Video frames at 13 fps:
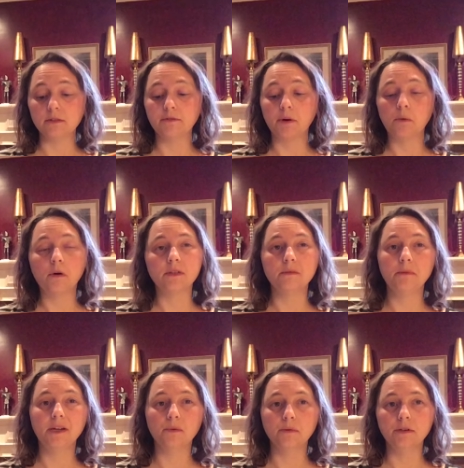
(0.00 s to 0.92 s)
if I want to
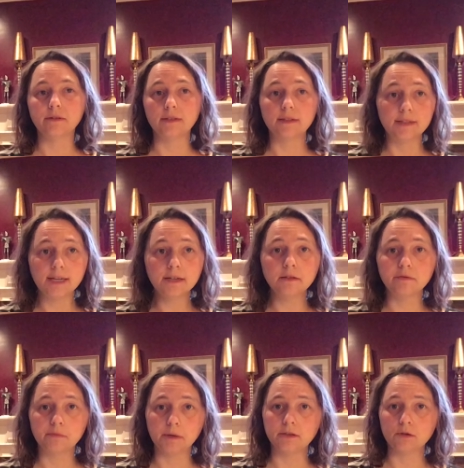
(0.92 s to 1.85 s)
make a real success
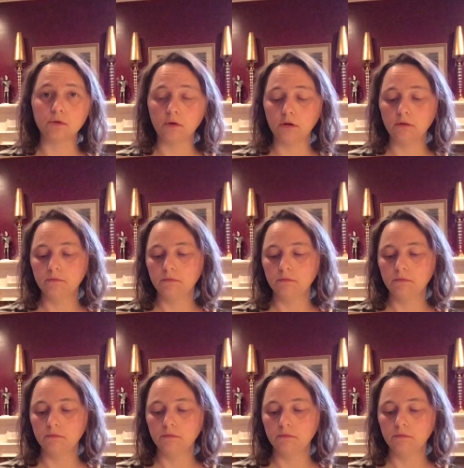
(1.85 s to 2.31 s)
of my store.